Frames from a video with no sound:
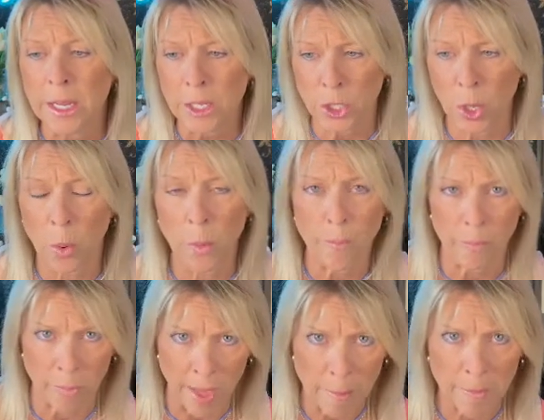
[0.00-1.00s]
So
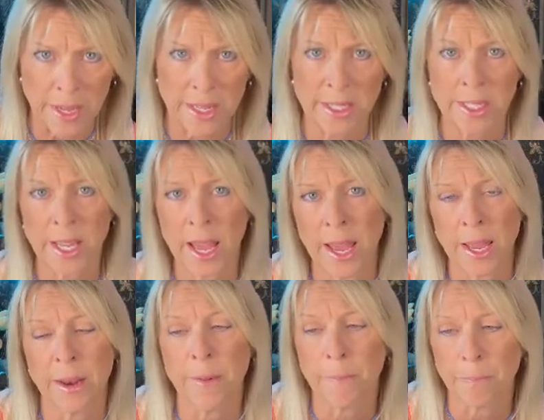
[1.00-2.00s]
that being
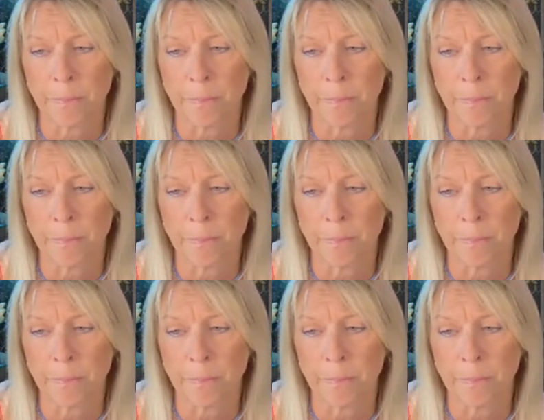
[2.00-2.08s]
said,